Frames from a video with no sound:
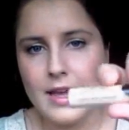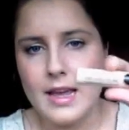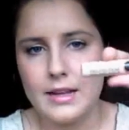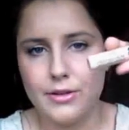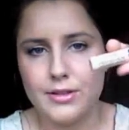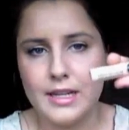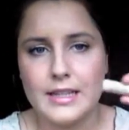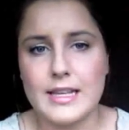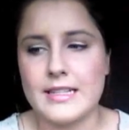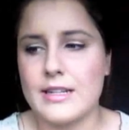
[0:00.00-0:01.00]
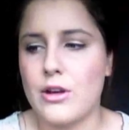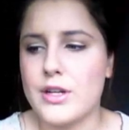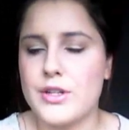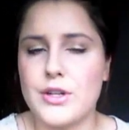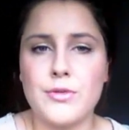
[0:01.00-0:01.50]
And it looks like this. And all you
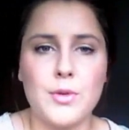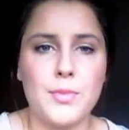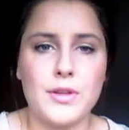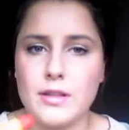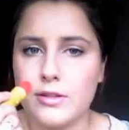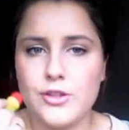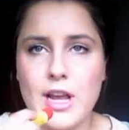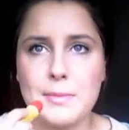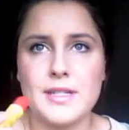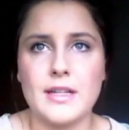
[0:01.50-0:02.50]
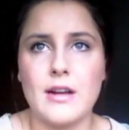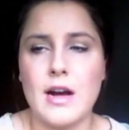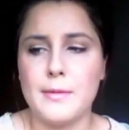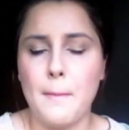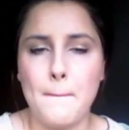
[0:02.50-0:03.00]
do, you put the chapstick
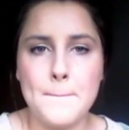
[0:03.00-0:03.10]
on,